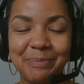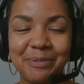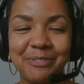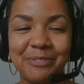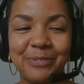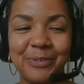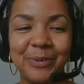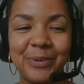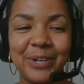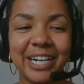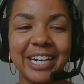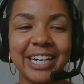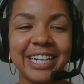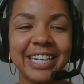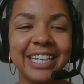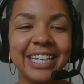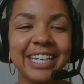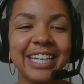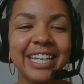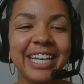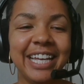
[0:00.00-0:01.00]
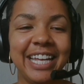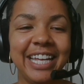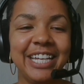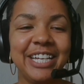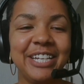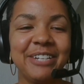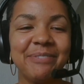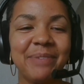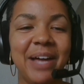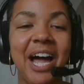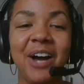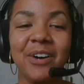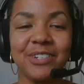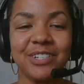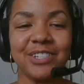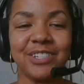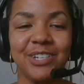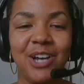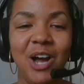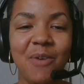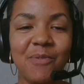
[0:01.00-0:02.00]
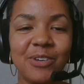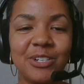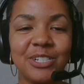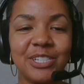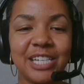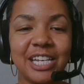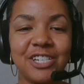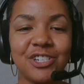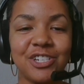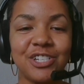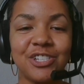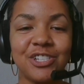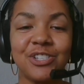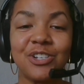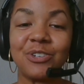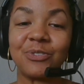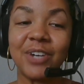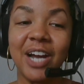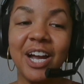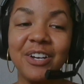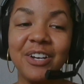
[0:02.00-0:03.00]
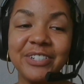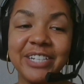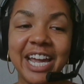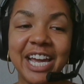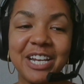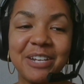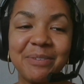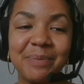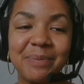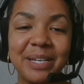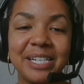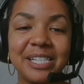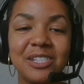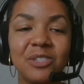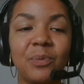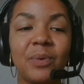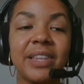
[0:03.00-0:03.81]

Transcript: before. How does conversations around cannabis